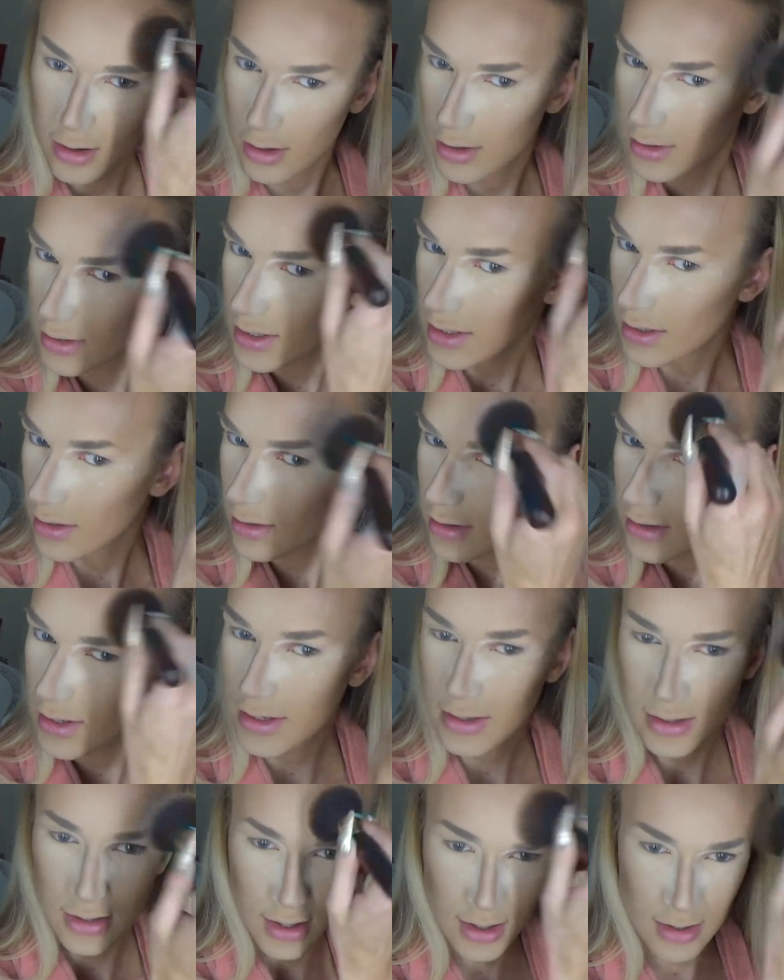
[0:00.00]
Because
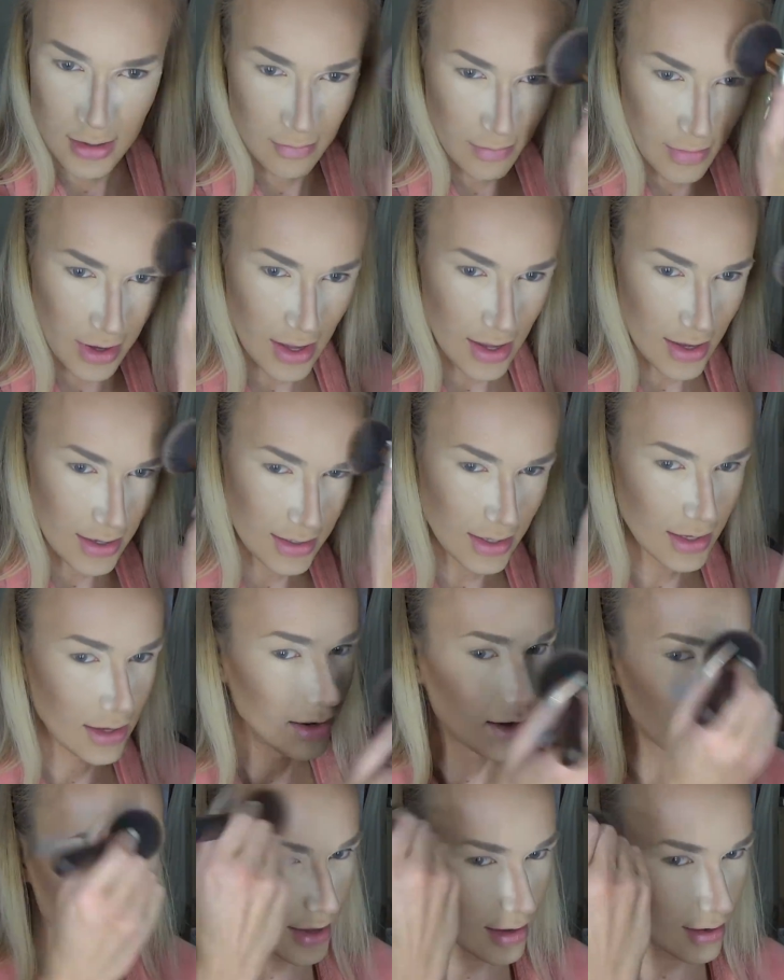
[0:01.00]
this kind of makes it
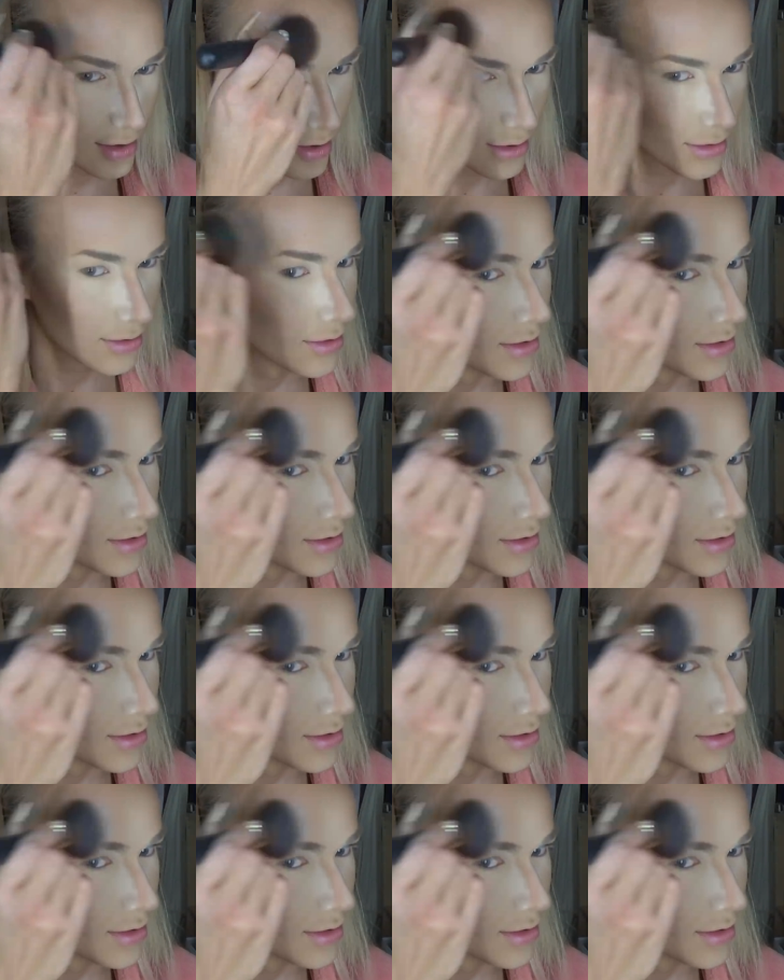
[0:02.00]
like